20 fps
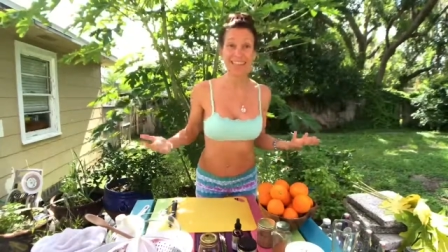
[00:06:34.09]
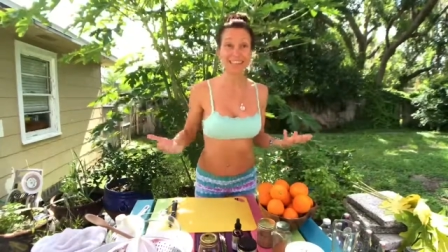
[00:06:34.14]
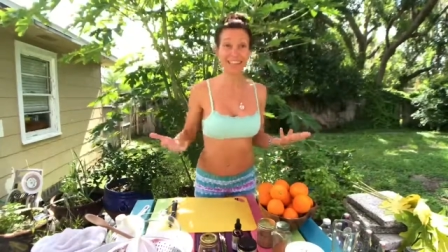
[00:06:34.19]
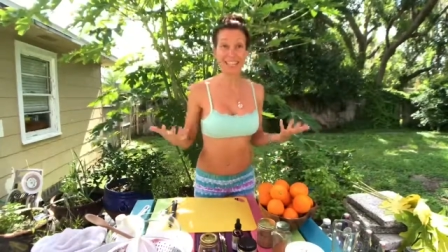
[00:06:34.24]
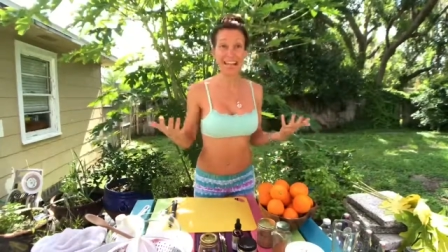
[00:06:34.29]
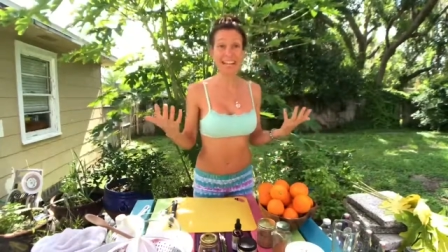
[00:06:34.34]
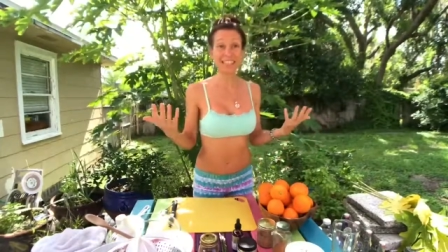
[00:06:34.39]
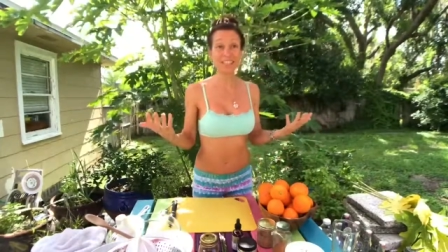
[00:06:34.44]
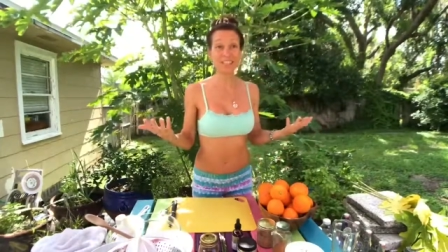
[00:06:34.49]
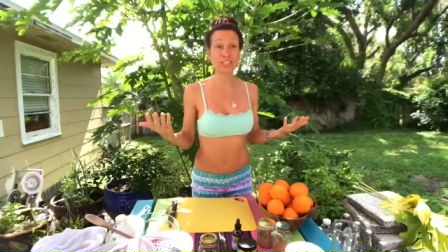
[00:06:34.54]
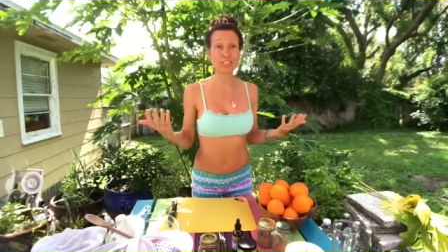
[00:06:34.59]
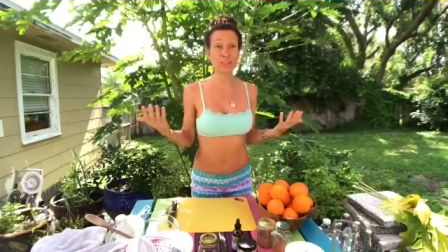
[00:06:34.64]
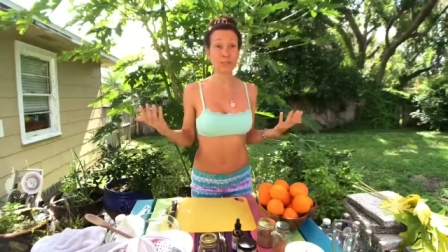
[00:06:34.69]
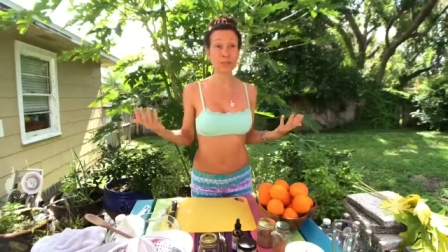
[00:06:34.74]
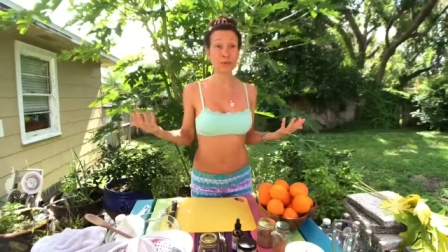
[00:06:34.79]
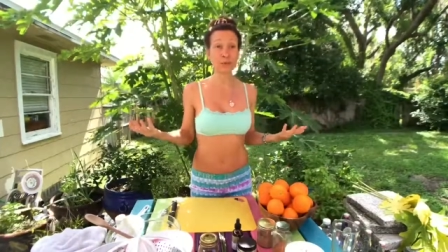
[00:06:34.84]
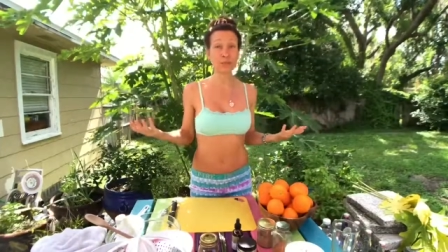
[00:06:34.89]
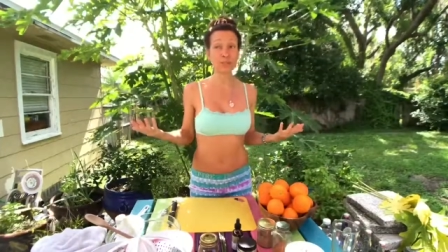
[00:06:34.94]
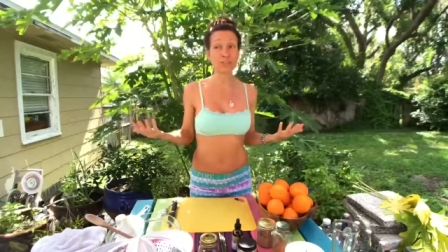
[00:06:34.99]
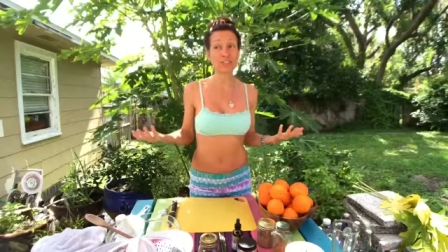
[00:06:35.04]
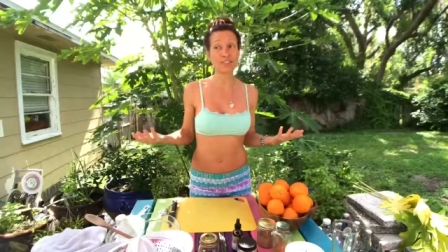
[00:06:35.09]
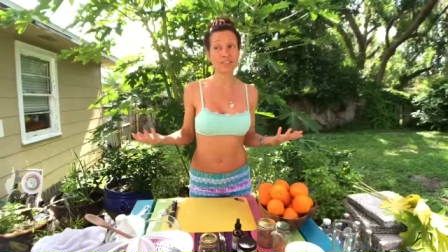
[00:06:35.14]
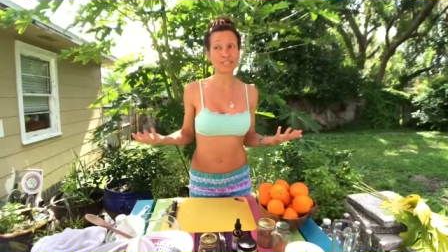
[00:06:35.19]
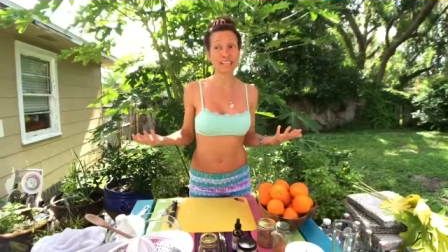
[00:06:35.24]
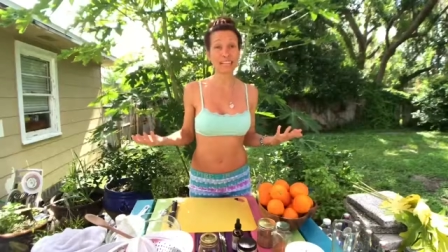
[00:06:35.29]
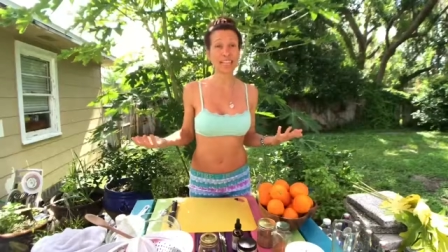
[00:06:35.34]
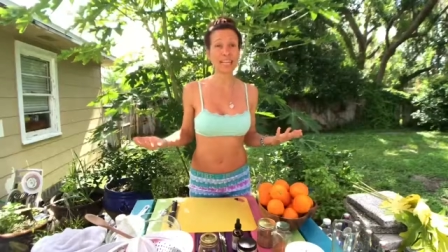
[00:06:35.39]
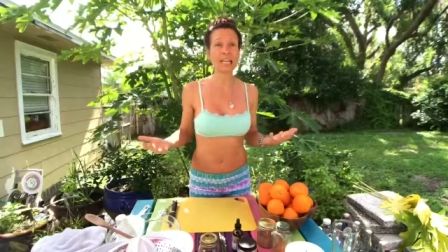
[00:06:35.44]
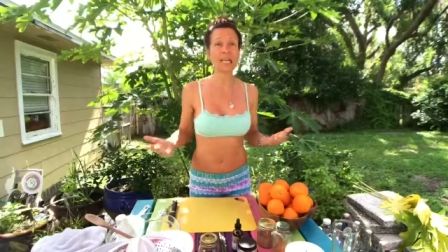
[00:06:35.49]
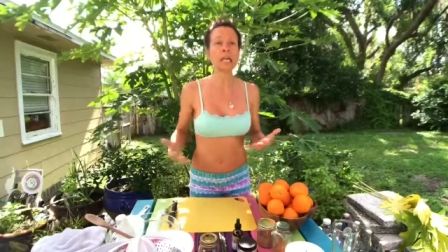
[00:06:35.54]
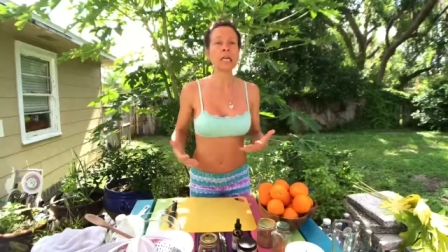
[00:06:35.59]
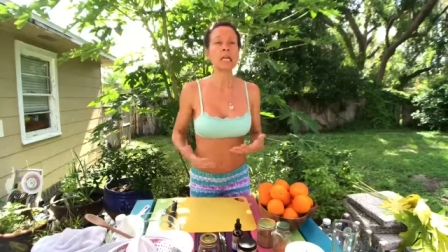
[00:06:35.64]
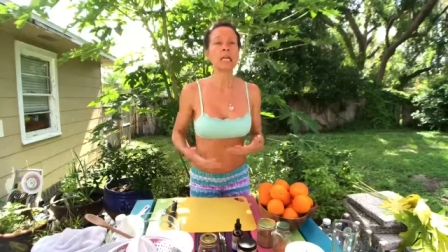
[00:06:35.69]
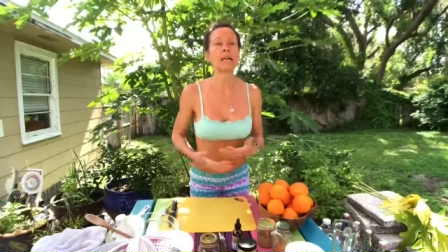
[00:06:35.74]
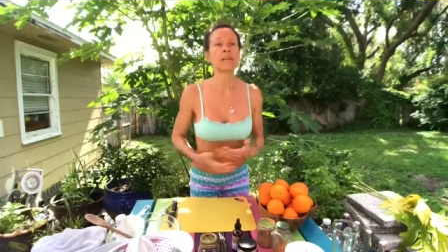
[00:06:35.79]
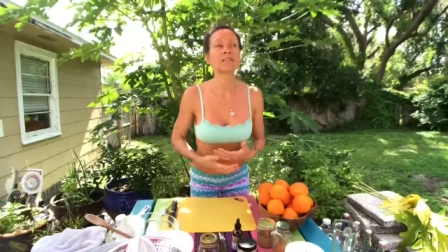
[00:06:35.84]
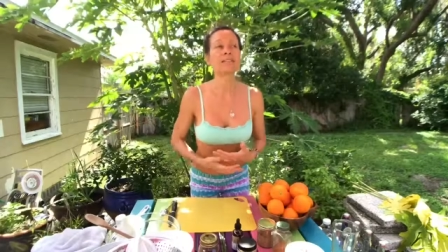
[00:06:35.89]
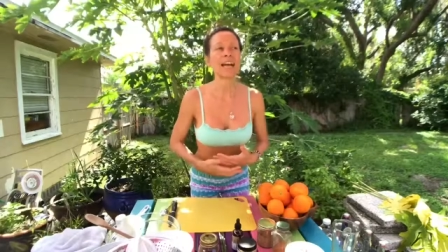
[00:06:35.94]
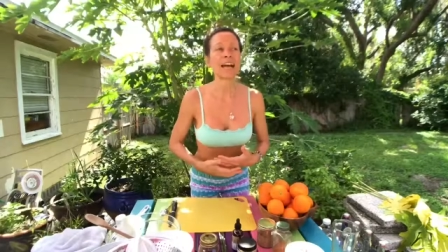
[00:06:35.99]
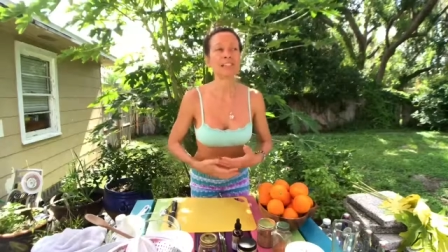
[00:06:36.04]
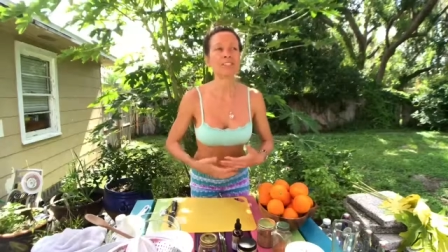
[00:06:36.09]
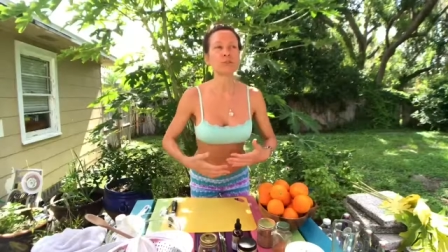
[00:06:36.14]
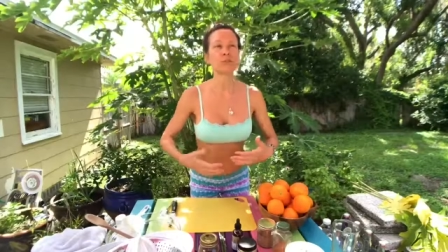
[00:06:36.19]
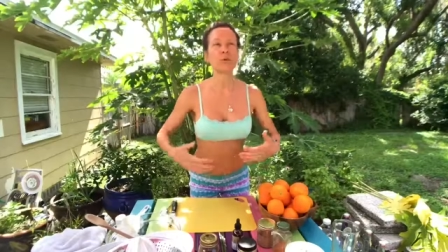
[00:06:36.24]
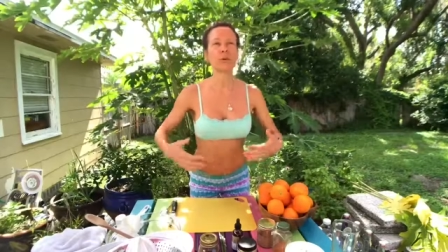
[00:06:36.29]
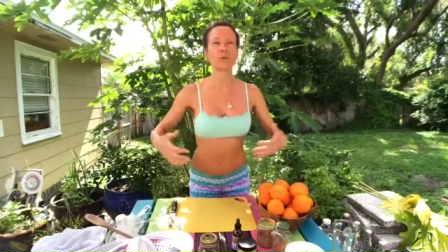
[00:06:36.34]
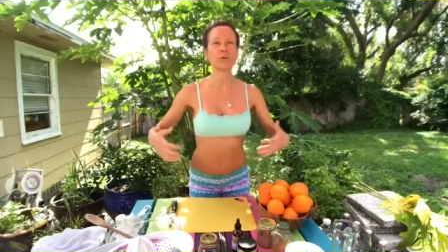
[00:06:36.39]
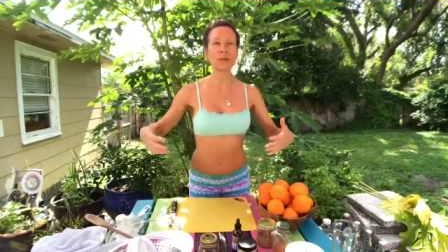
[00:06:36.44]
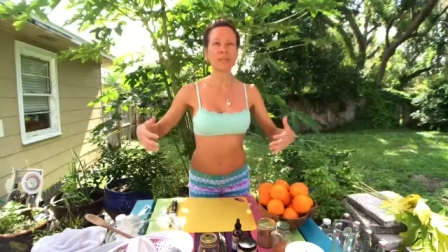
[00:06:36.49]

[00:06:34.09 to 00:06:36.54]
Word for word: that's the coolest thing. That's one